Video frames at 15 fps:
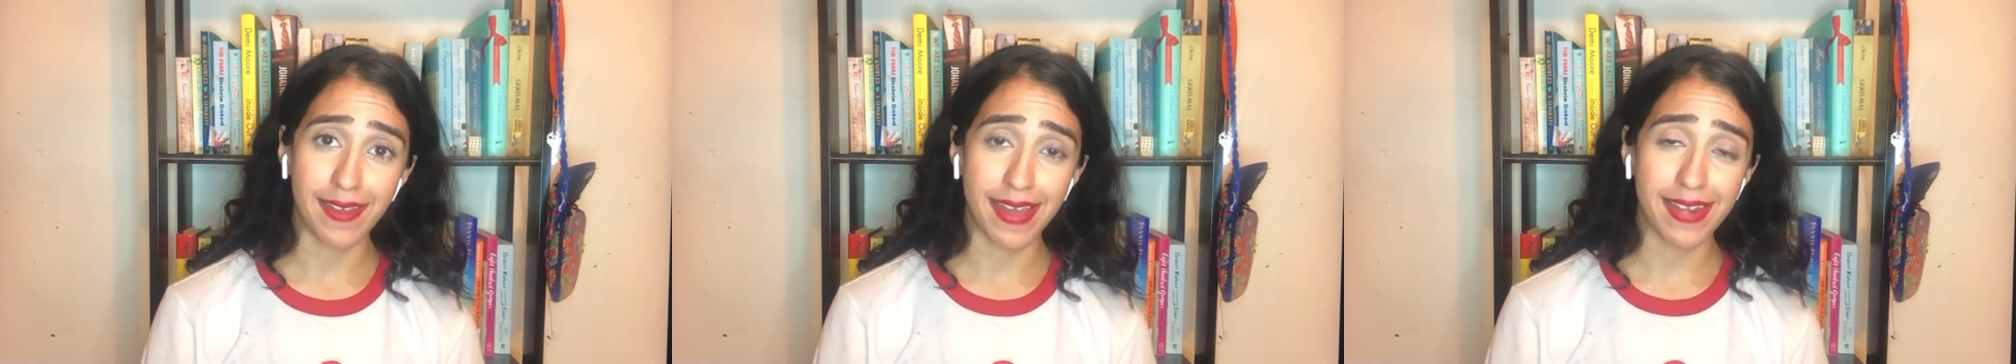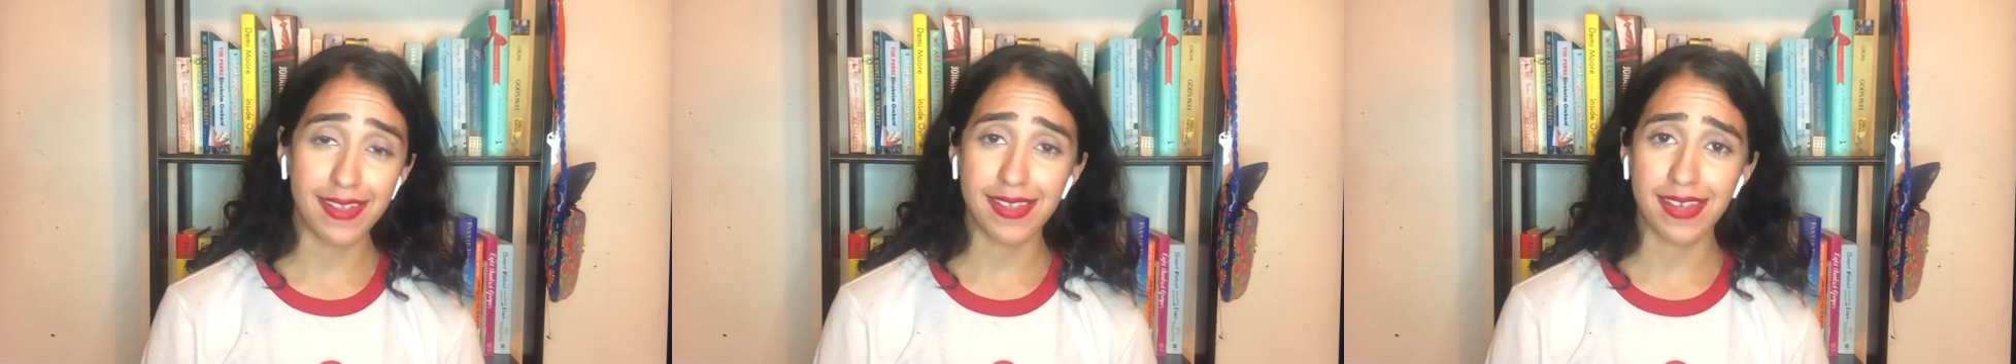
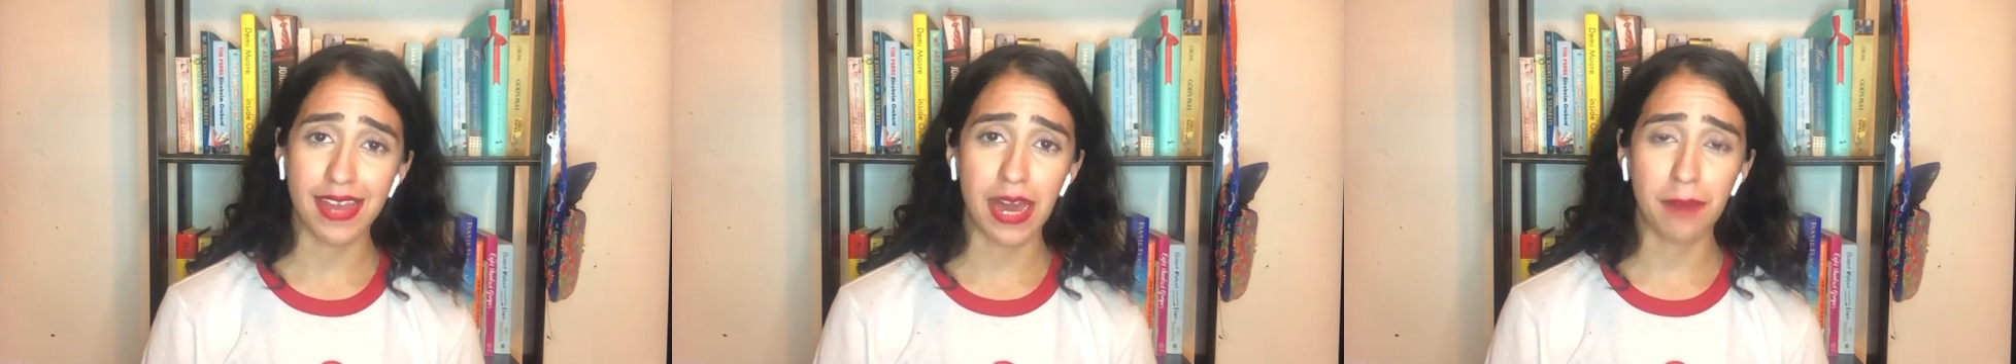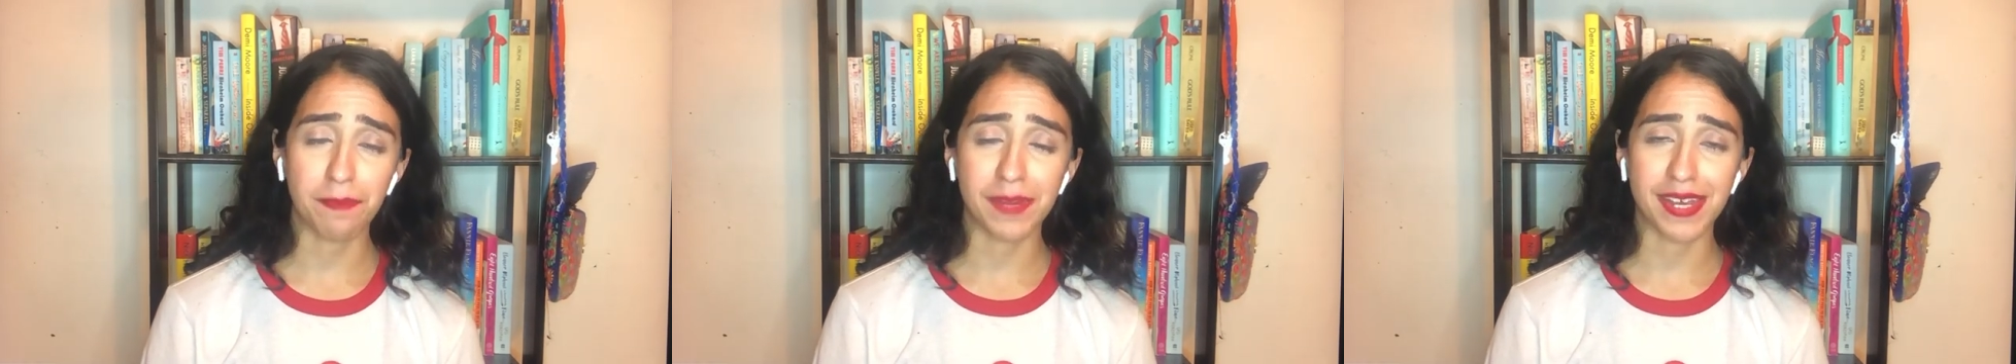anything
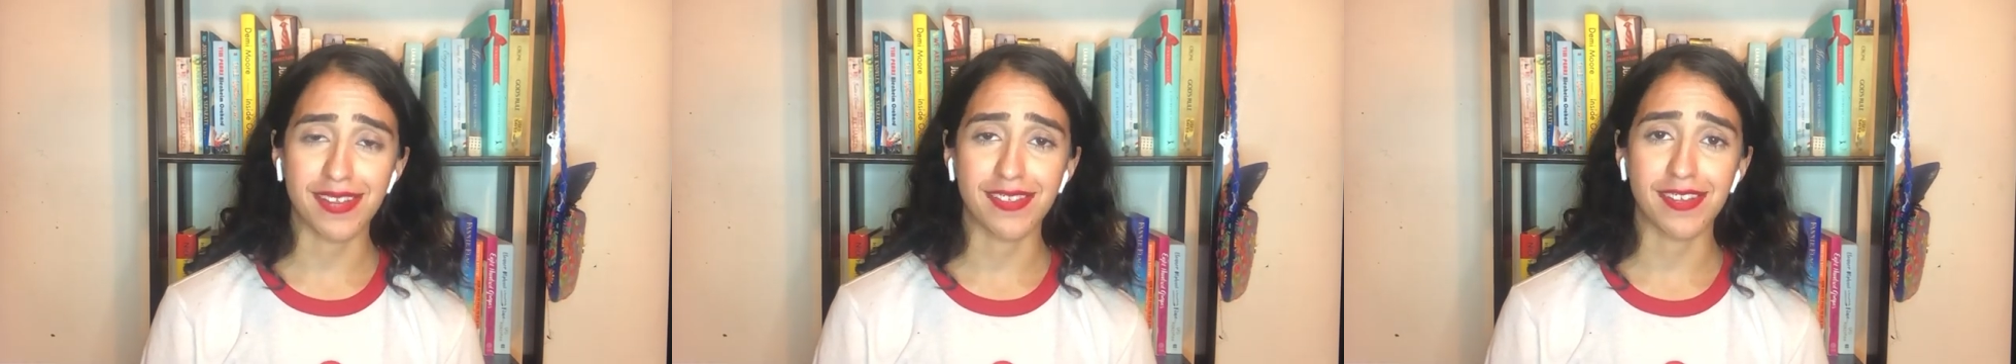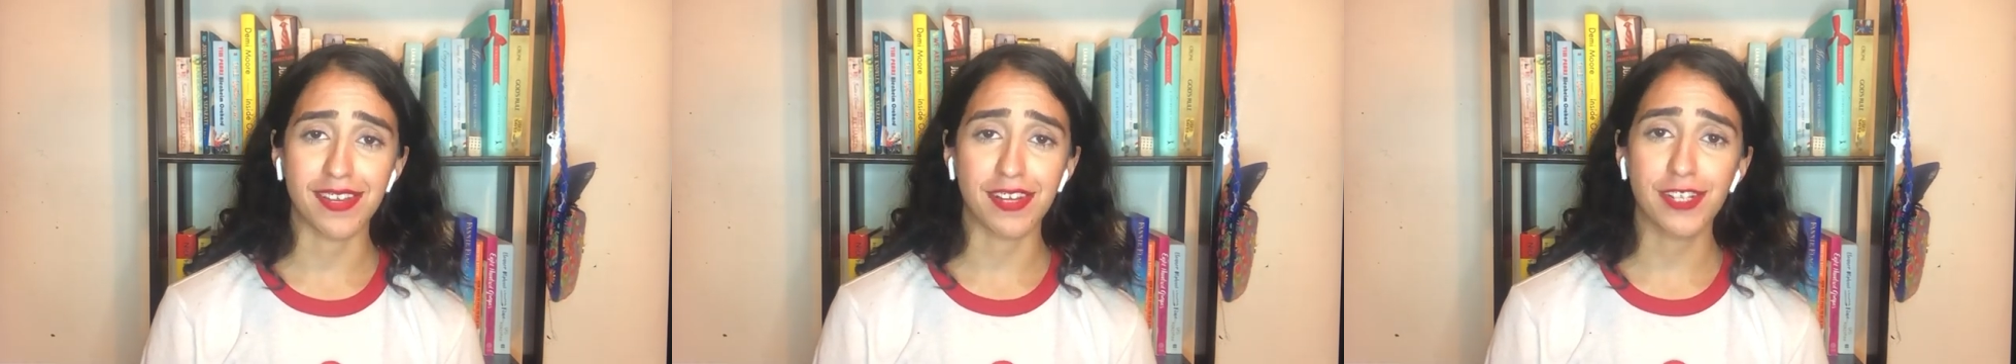happening
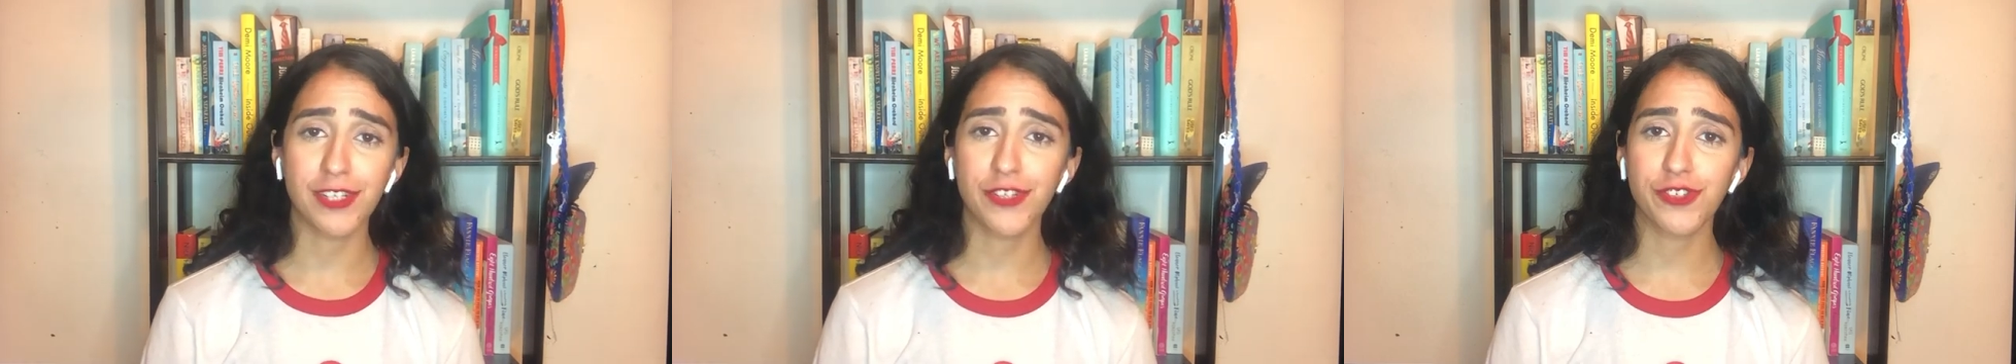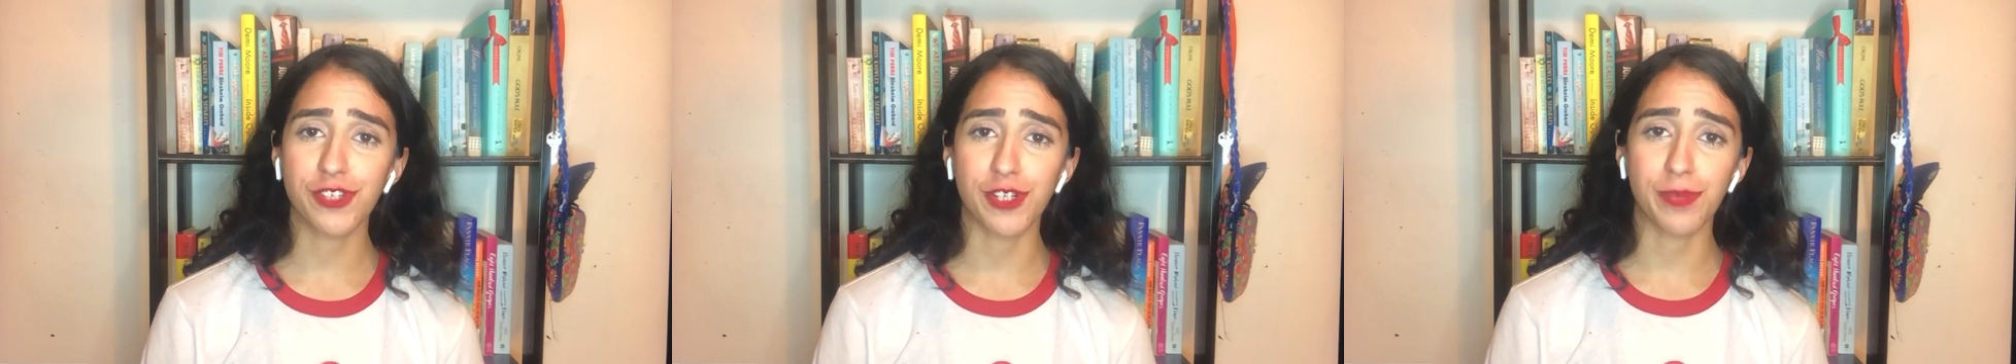in the
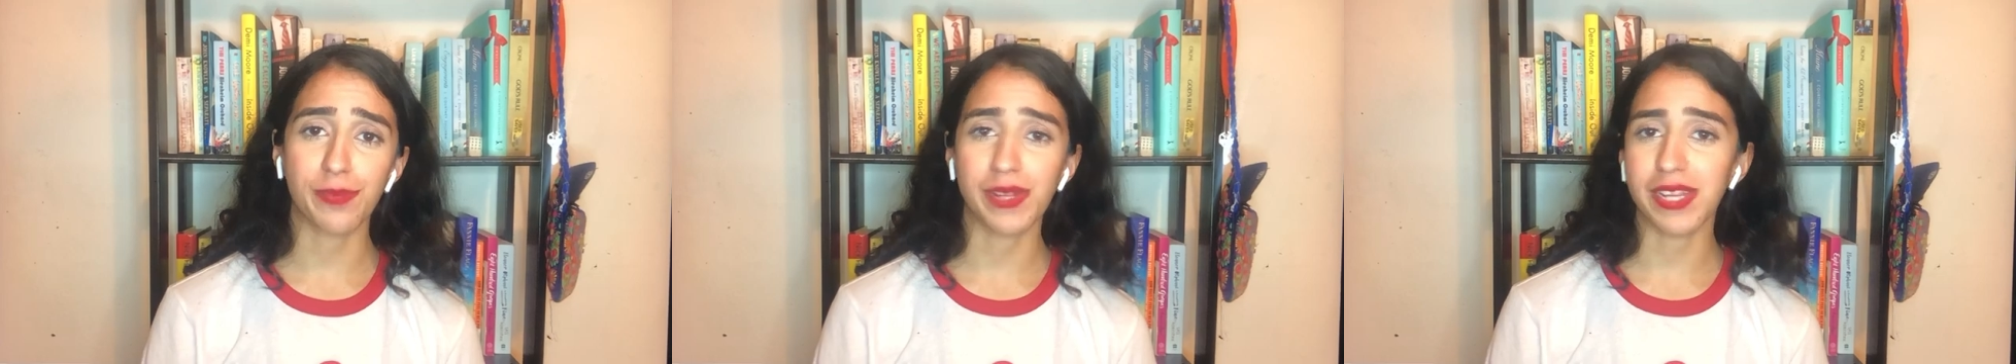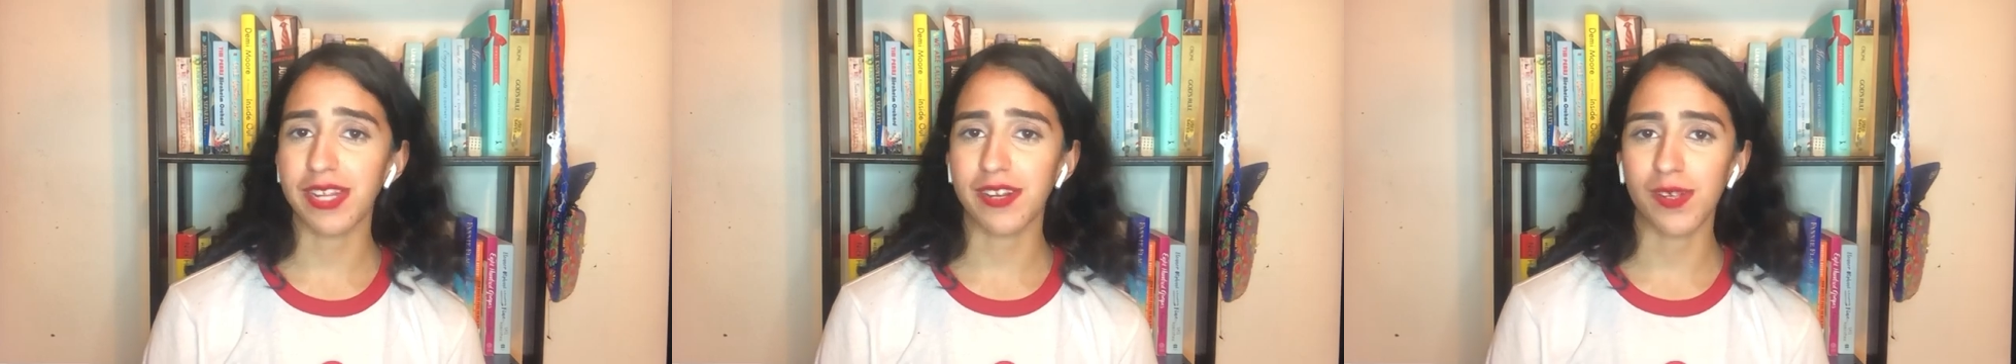cultural or
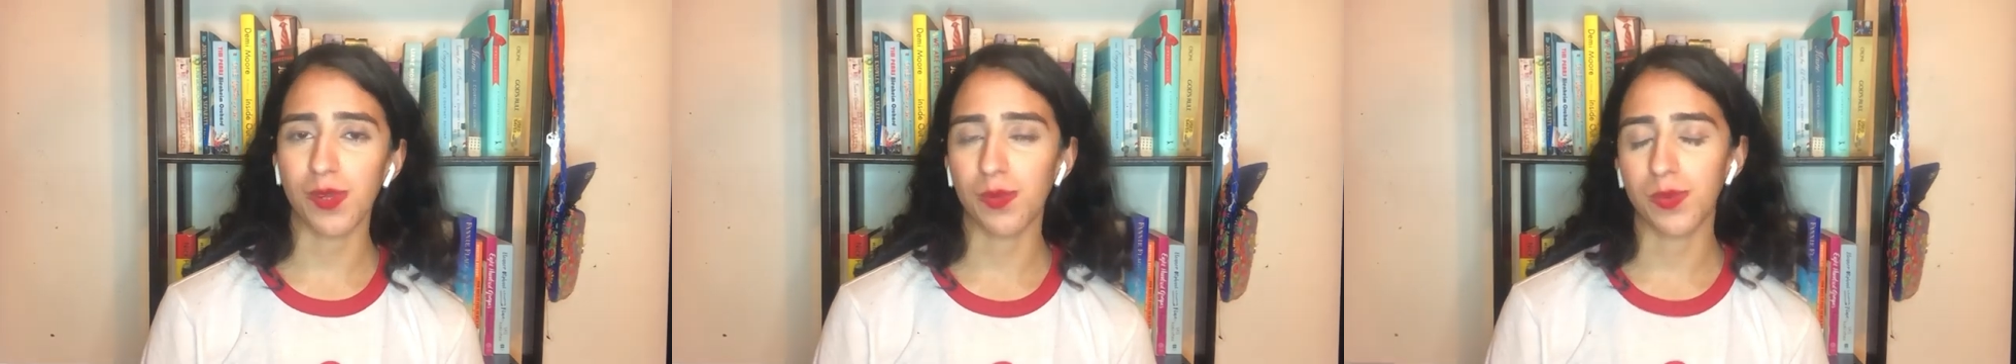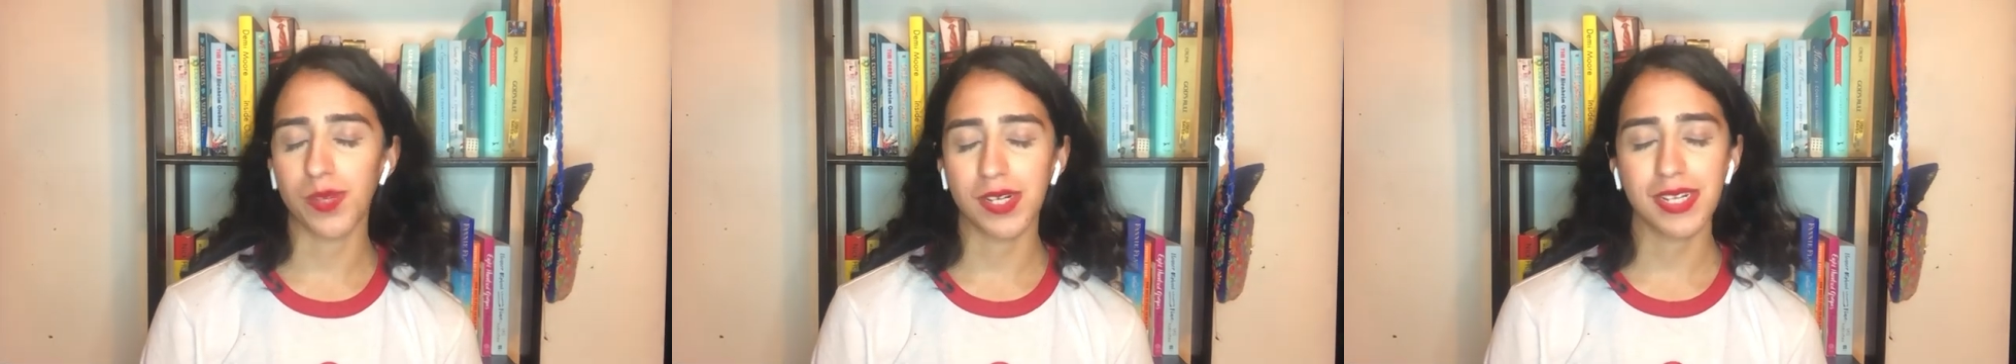political
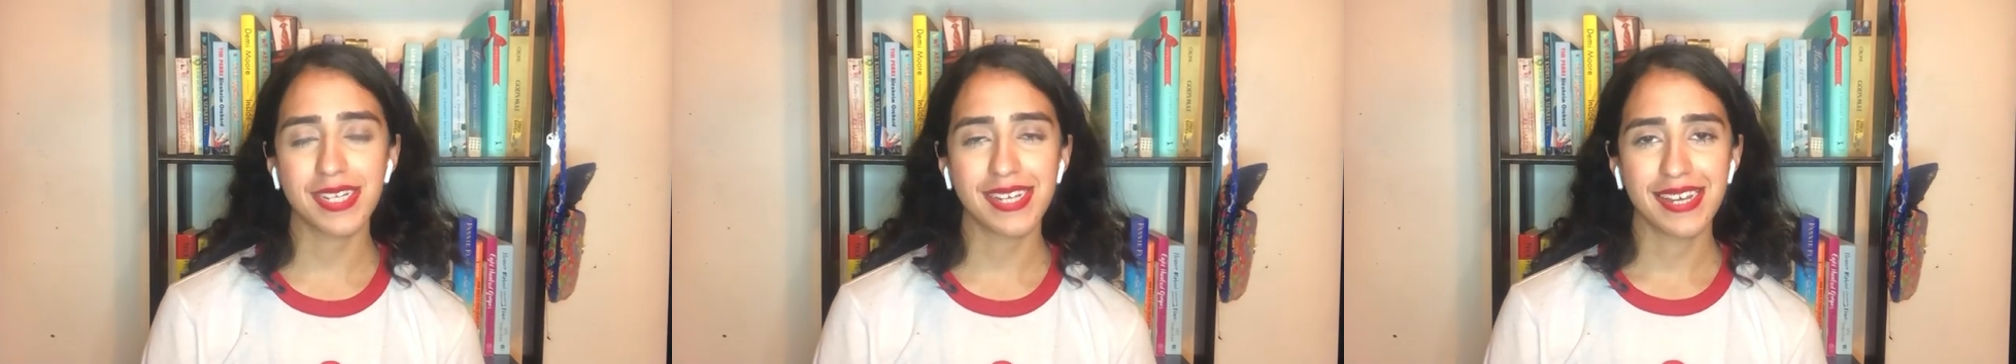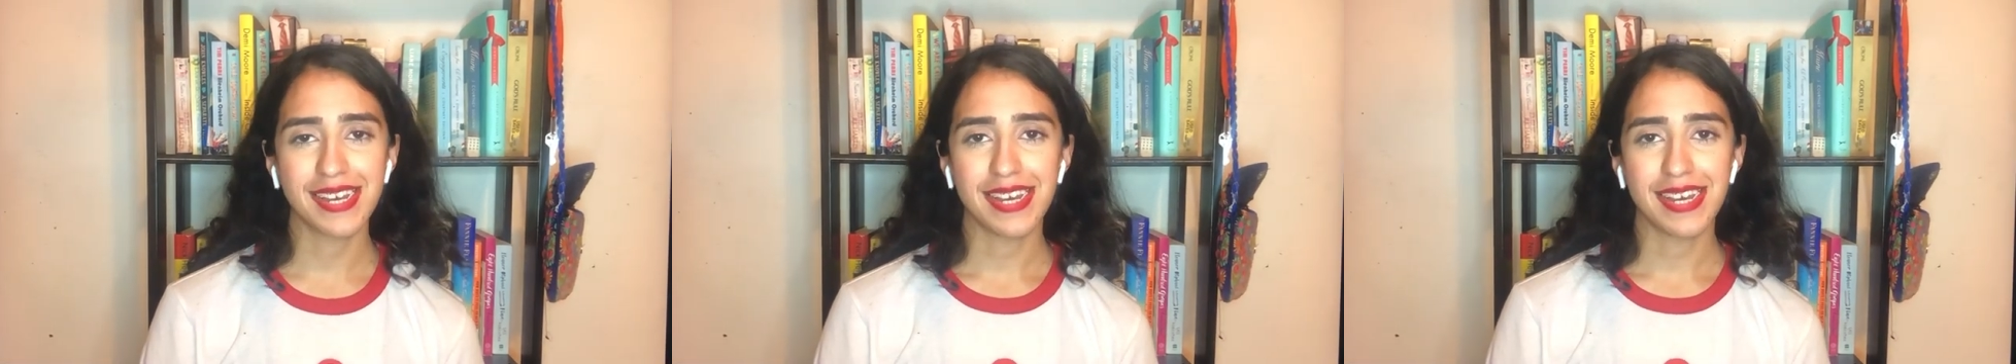world,